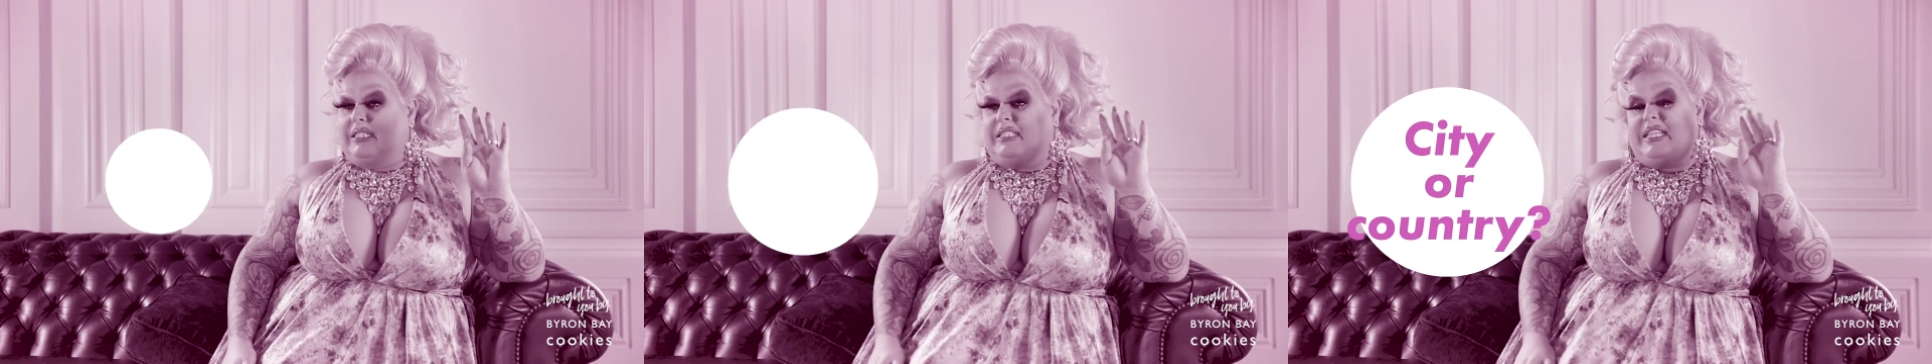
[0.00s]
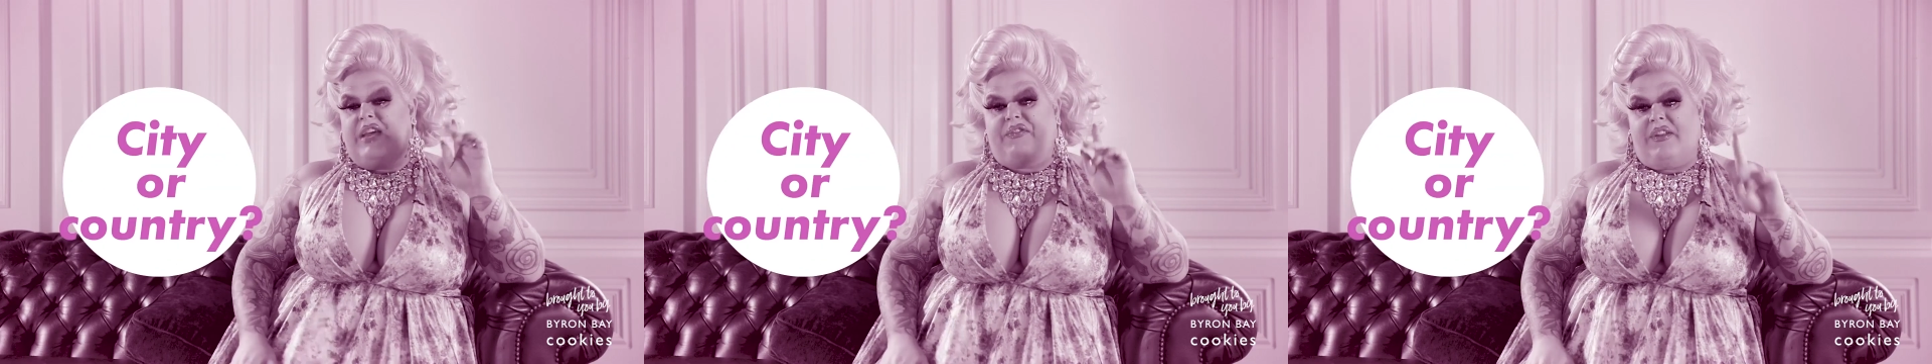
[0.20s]

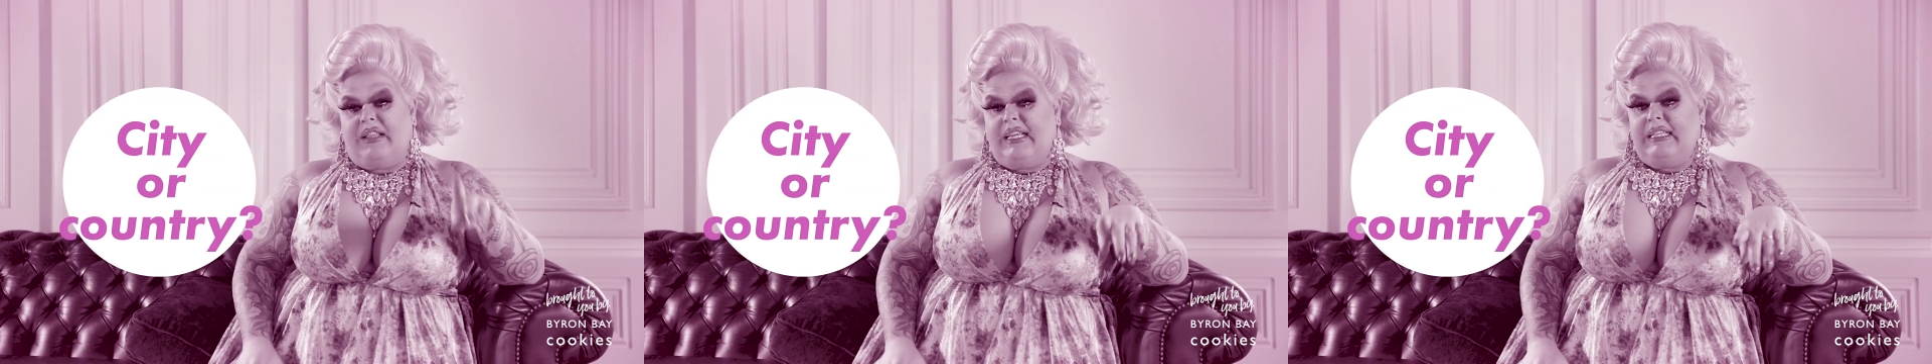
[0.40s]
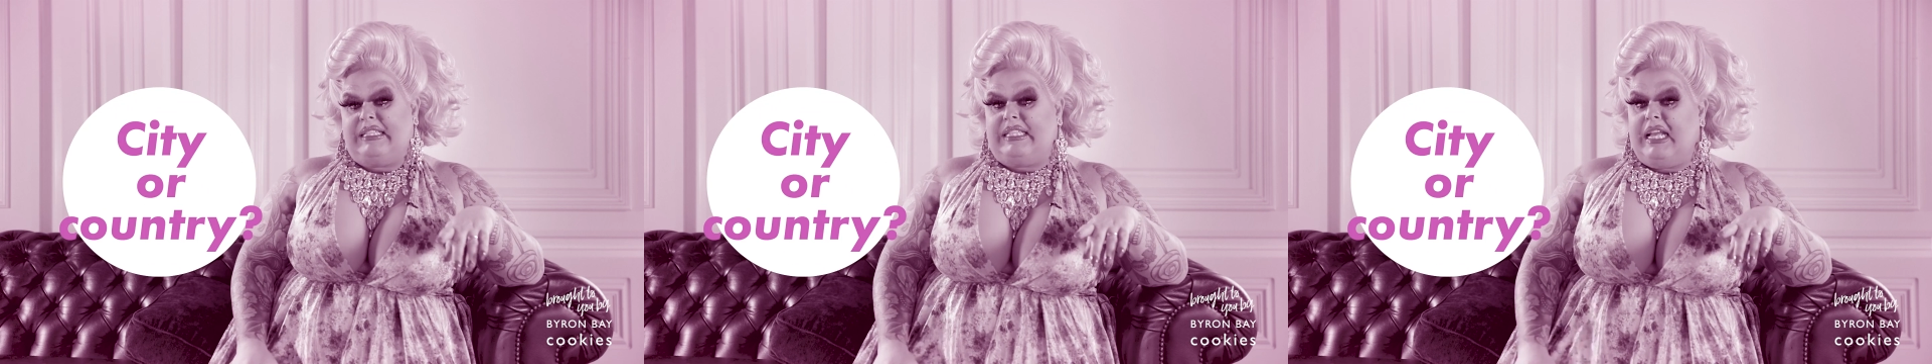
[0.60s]

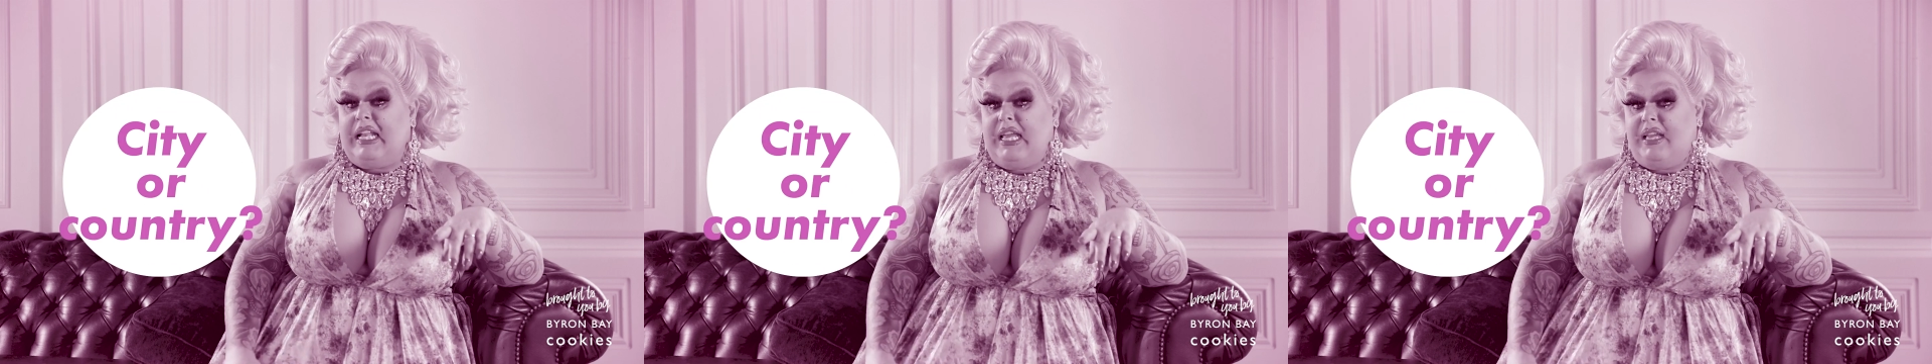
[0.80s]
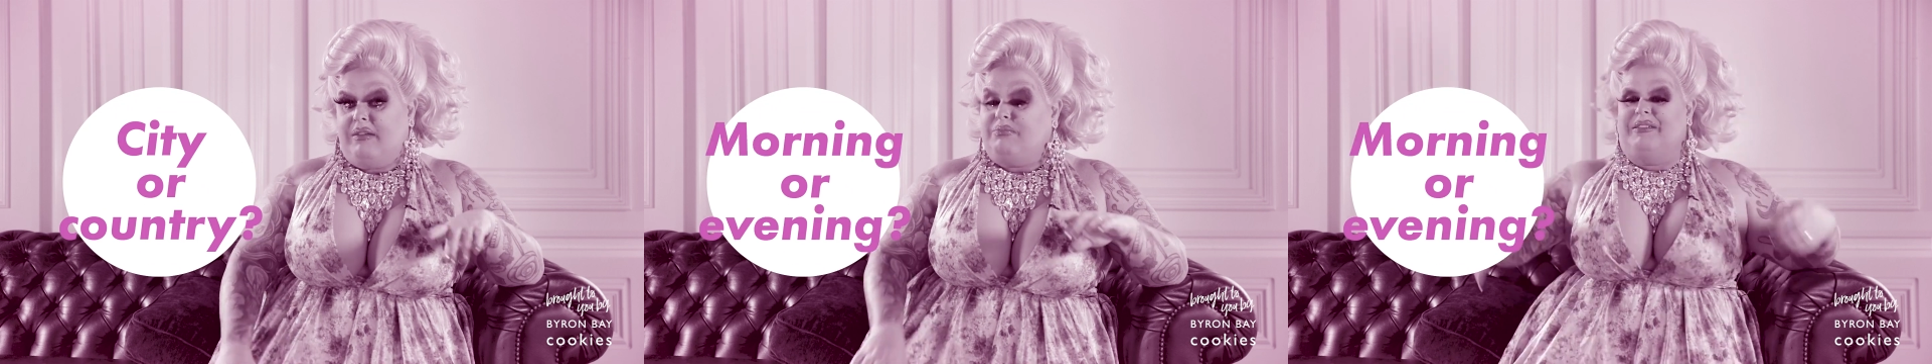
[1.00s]
Definitely
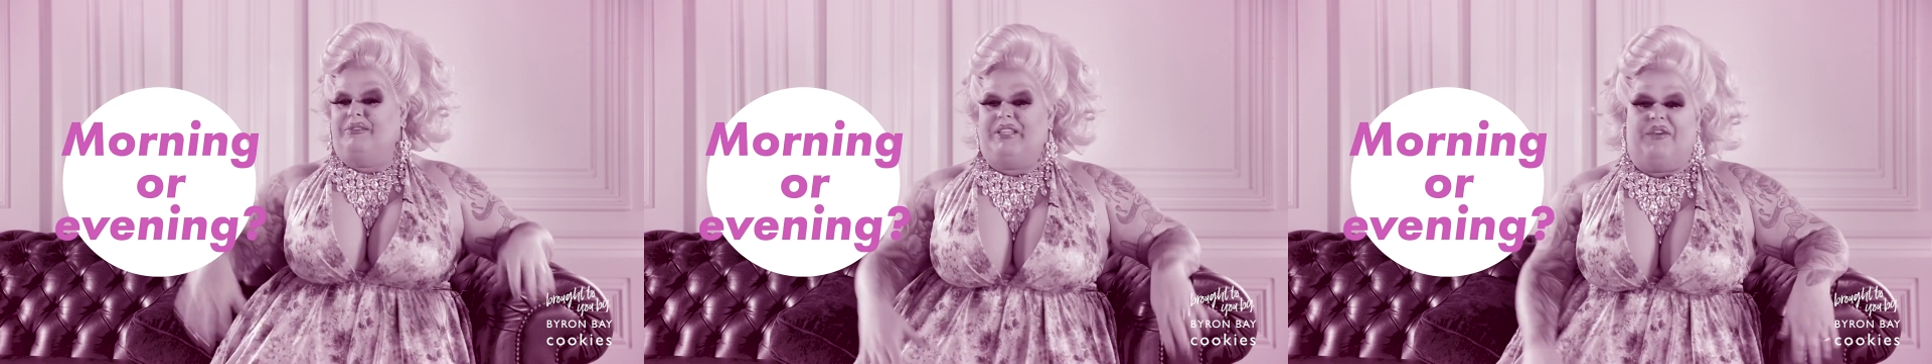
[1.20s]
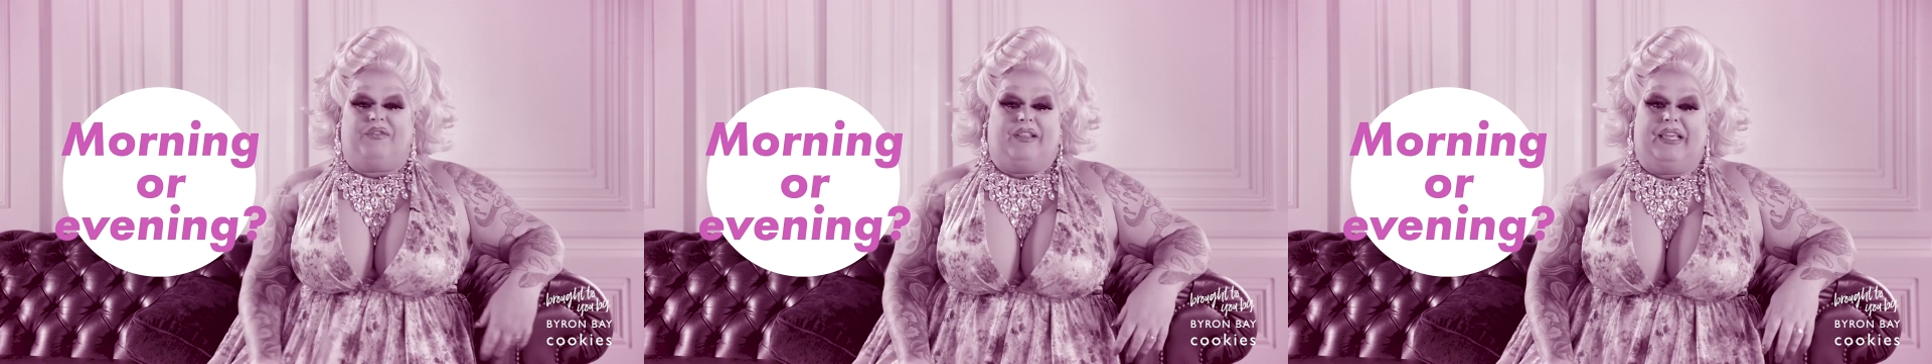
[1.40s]
city,
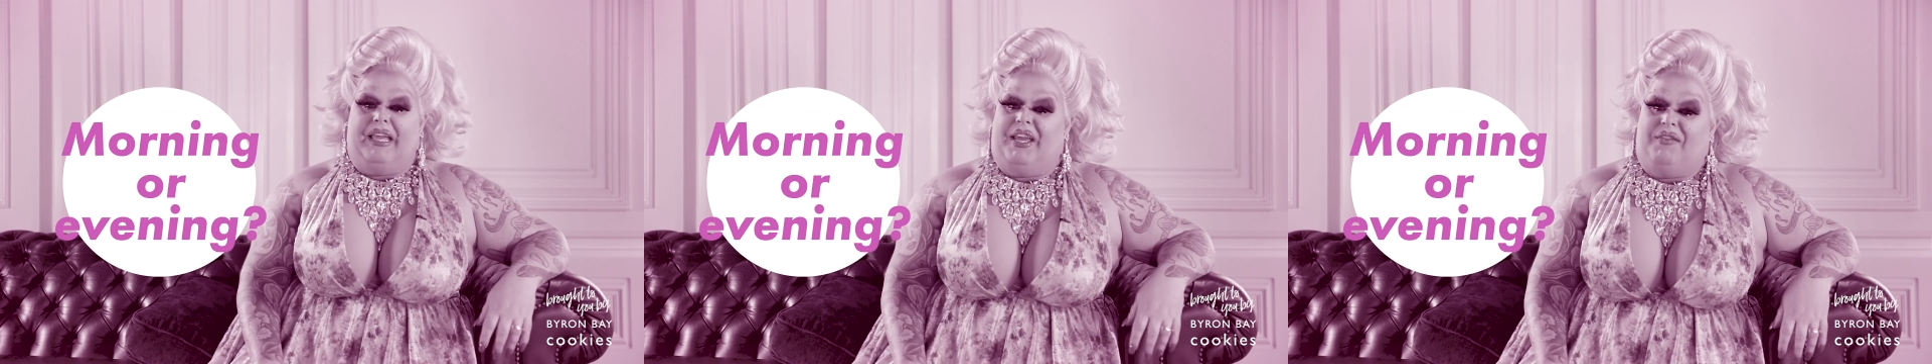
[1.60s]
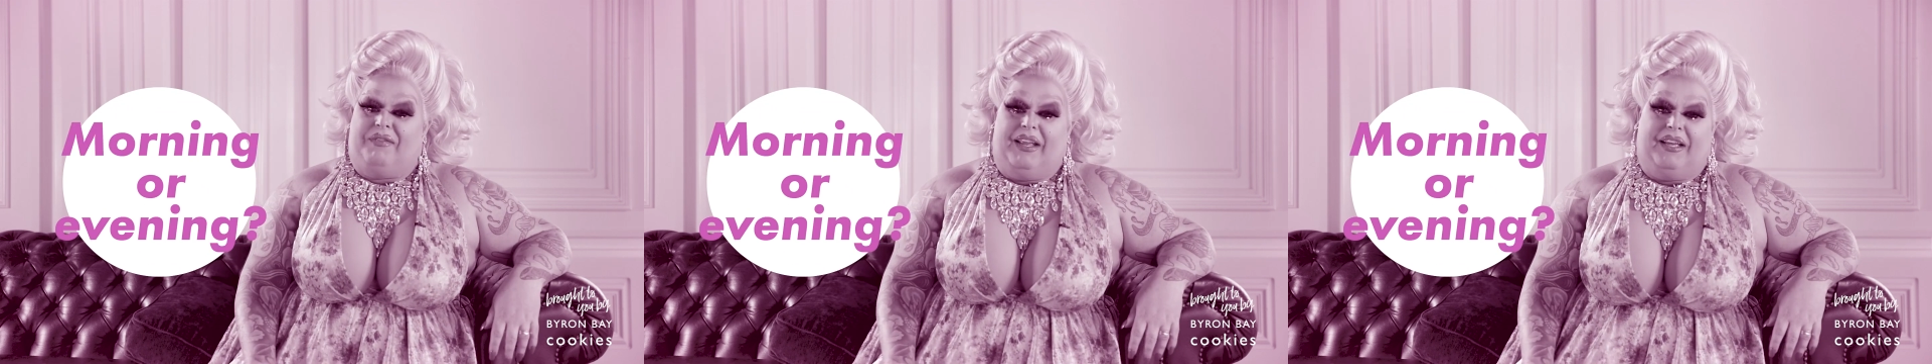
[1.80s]
definitely
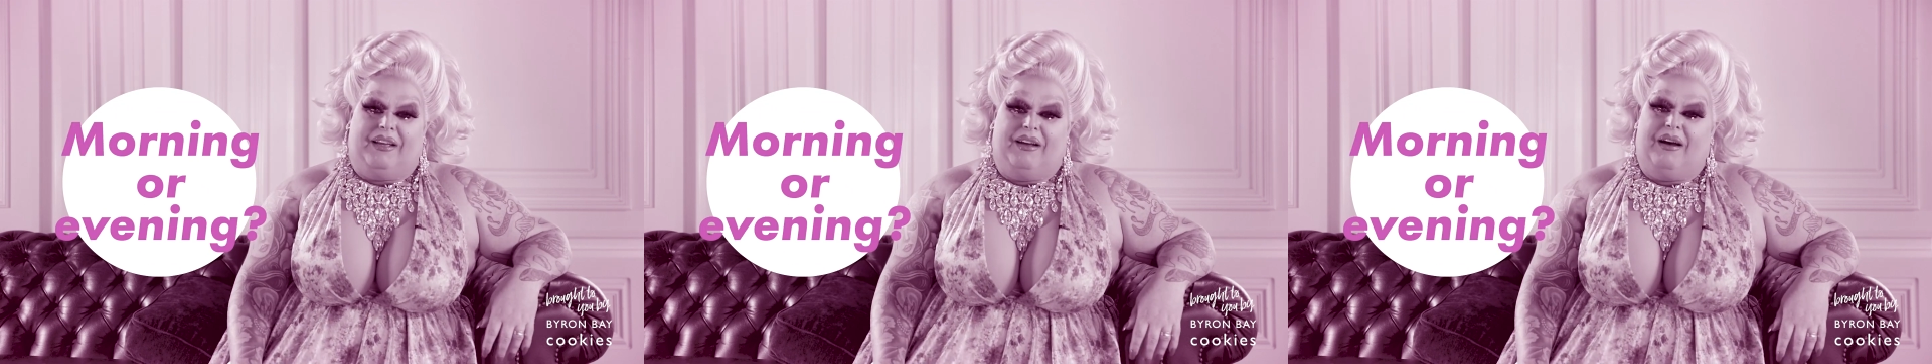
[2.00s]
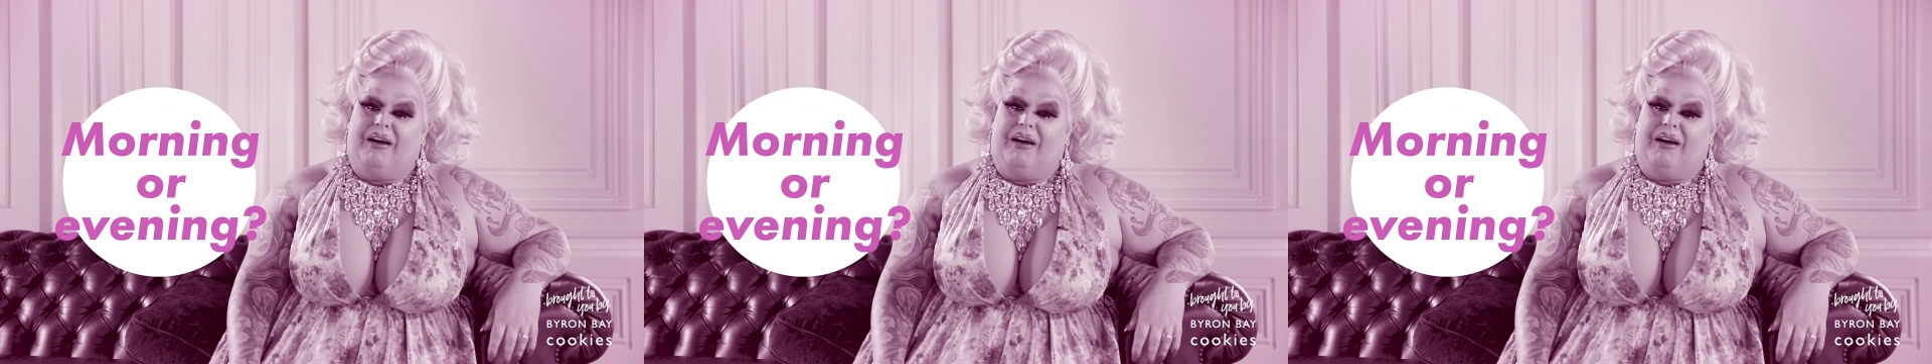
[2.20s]
evening.